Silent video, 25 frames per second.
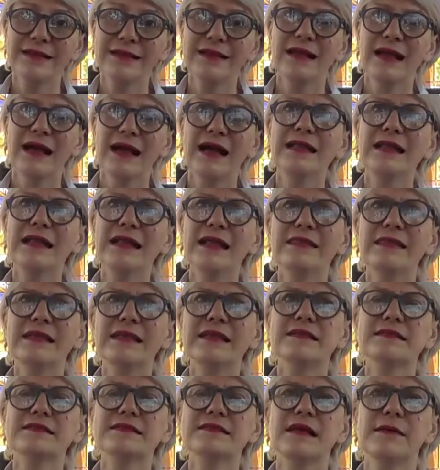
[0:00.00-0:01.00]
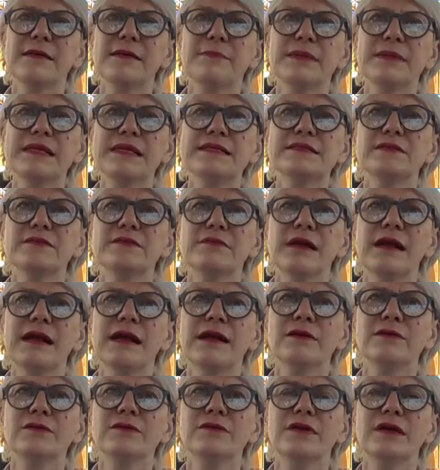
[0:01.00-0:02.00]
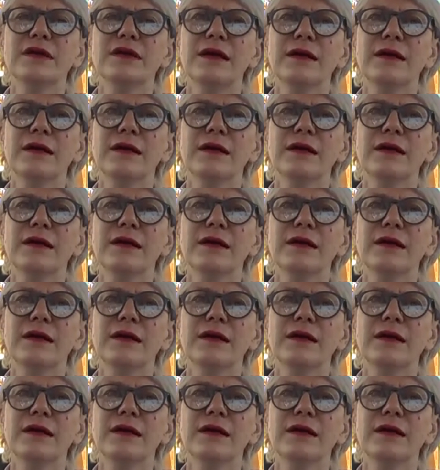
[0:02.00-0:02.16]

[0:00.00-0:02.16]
I think there's that piece around